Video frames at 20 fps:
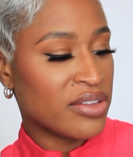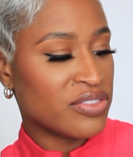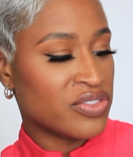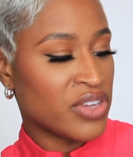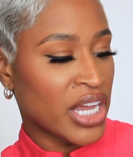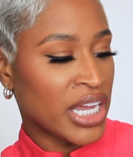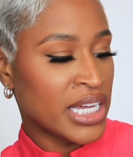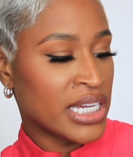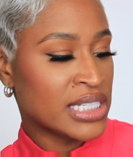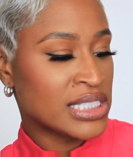
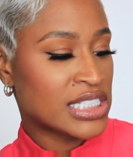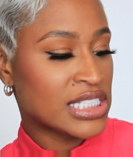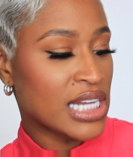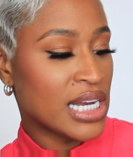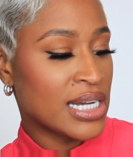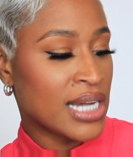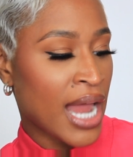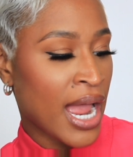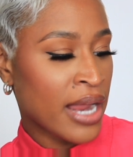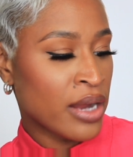
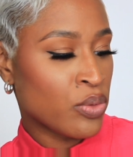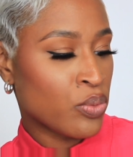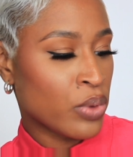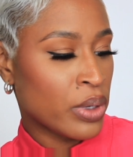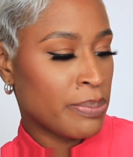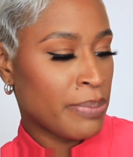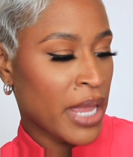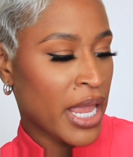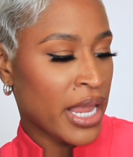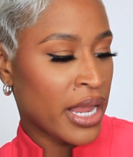Advanced Night
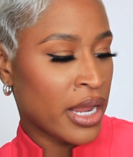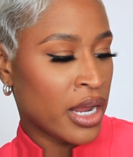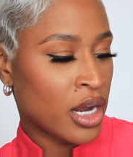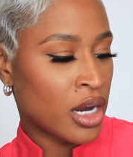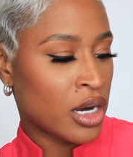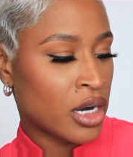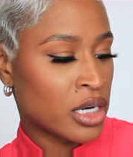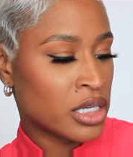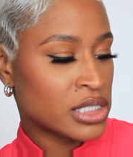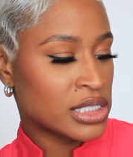
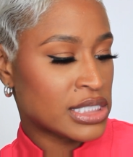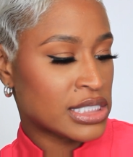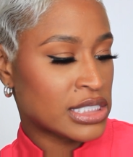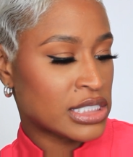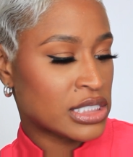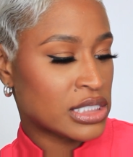Repair